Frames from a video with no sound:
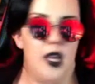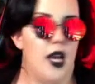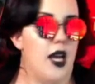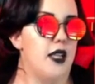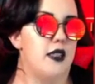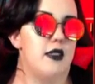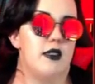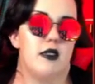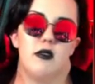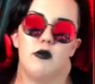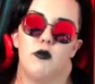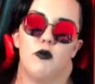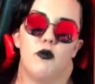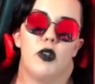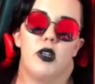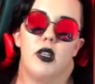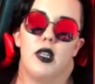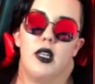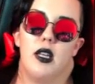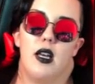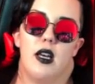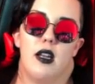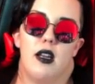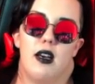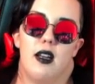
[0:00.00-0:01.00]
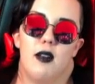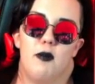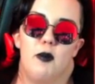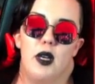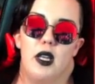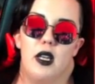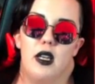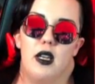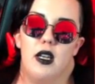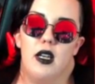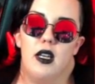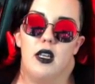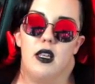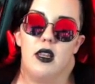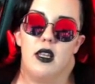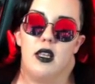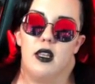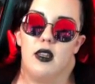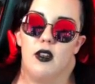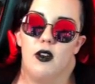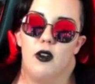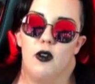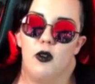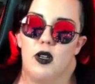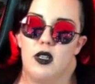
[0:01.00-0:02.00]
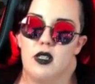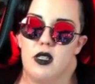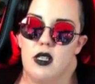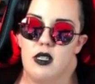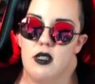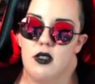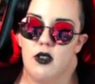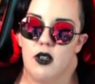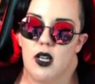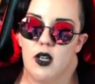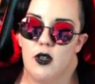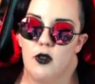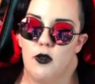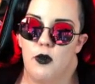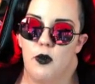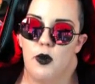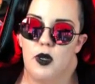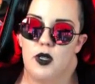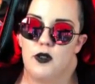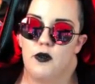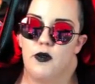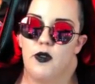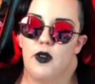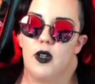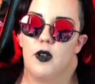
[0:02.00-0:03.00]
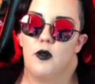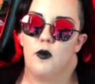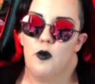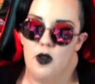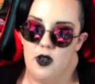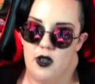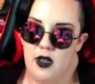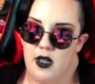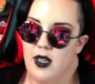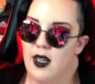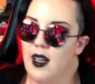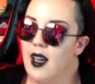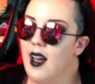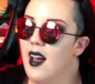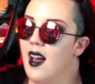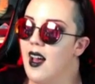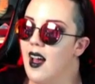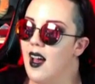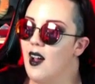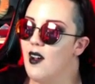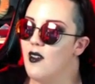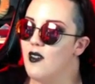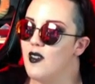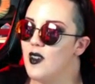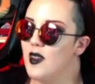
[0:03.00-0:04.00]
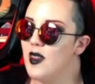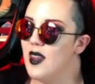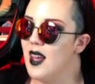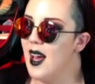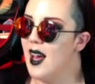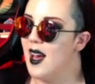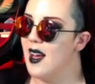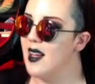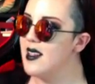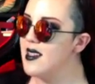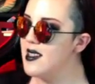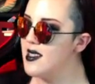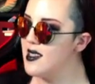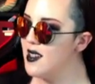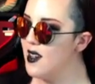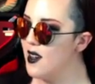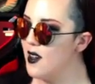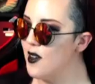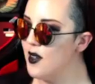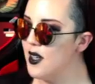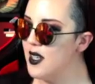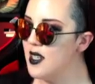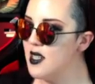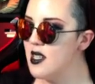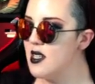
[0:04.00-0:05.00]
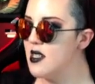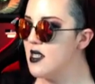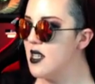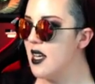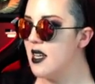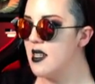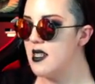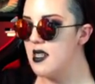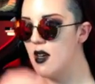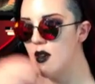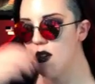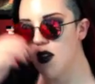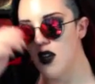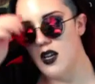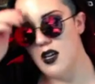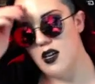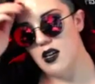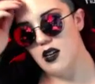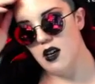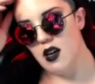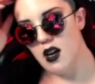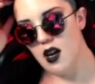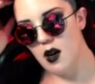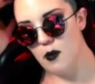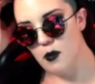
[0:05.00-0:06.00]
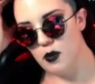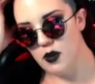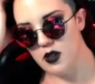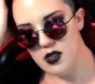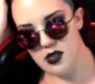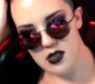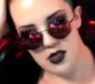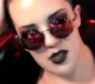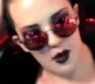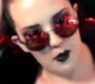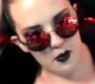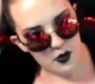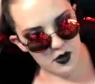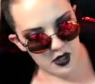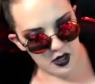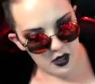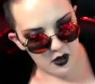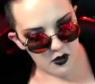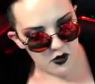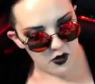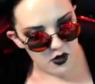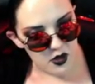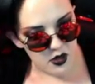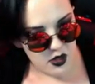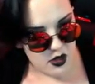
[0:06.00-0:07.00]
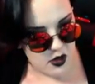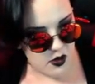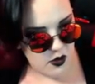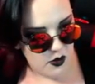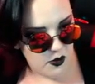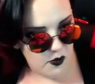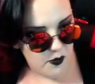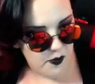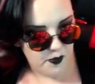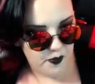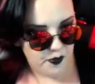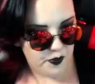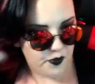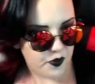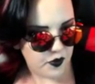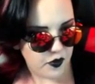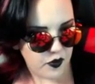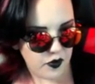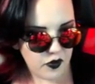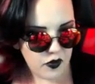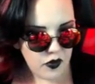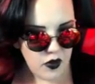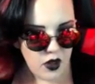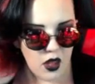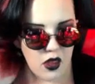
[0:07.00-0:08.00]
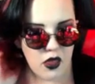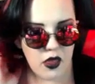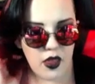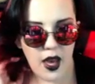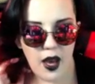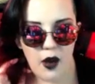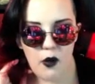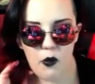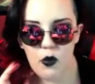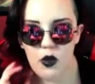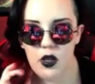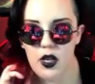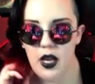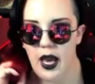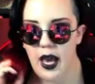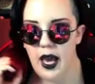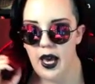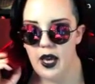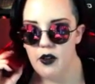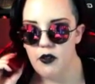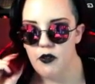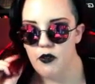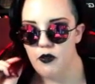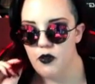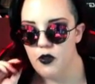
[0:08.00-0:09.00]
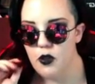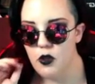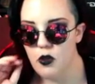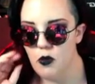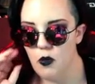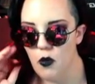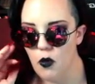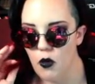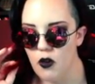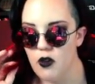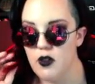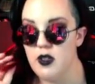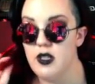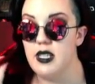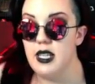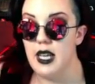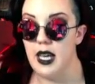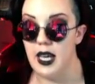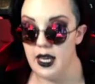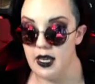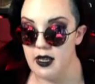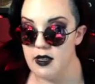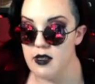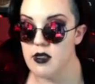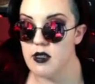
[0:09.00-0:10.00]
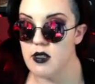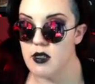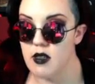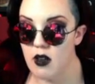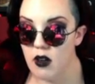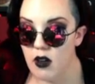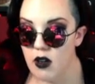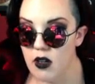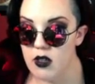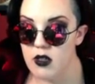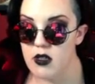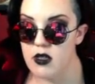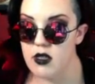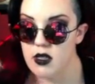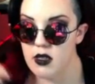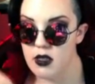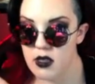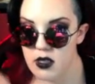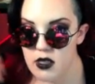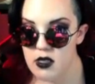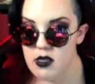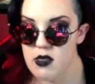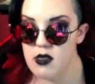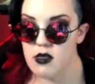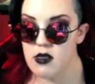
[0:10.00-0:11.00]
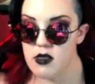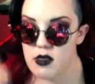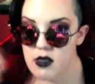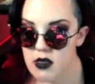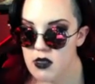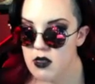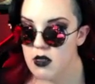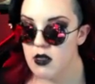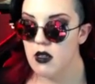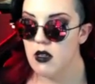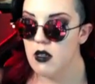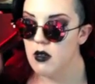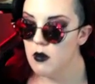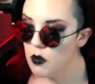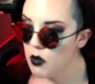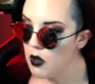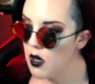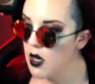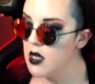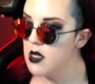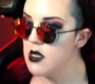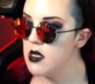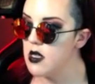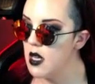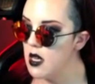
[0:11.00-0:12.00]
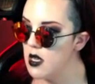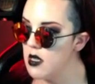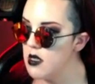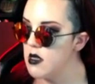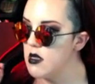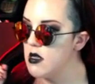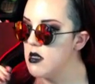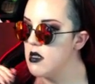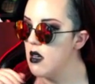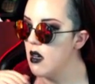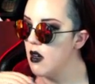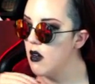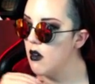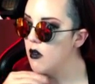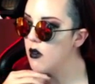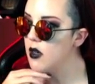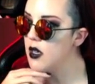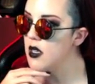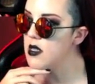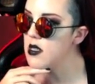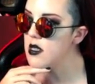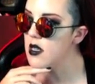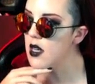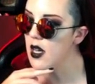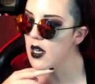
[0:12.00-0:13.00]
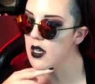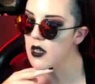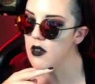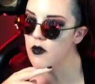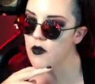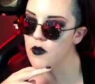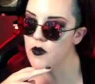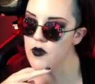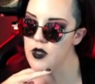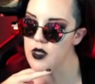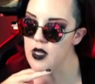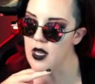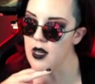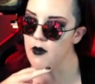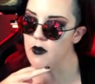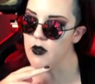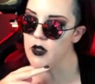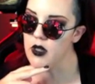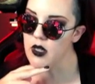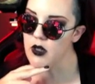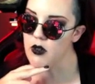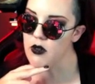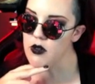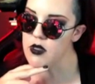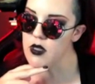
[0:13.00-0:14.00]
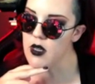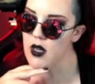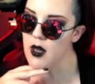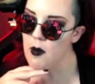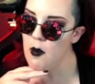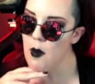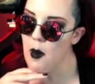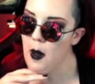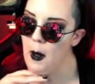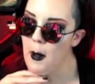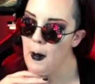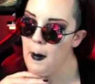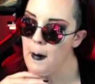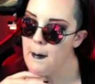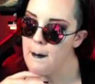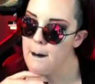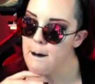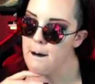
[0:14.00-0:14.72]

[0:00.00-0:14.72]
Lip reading: That's really not automating anything though, because I still got to do a bunch of fucking work after that. So it just takes out like a couple of steps I used to do that would add a few more days onto this process. So it's kind of saved a little time.